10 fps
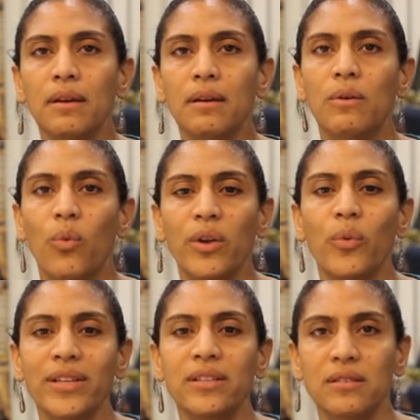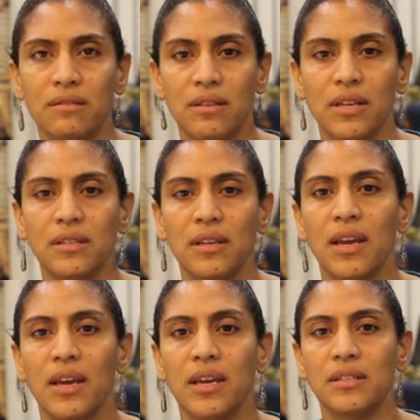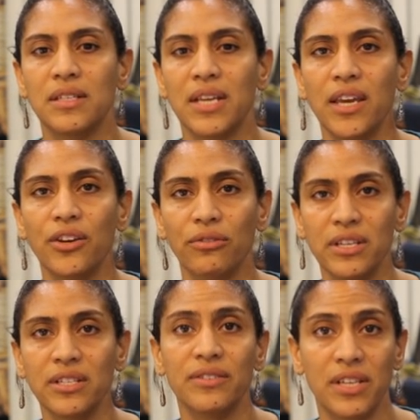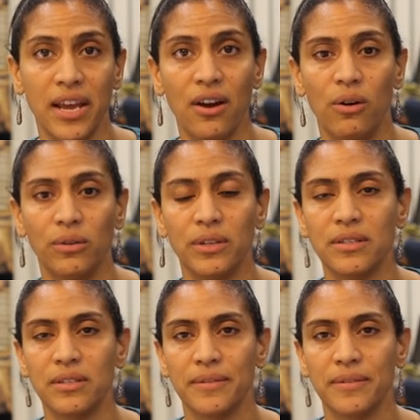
One way to do this is to take your list of stakeholders,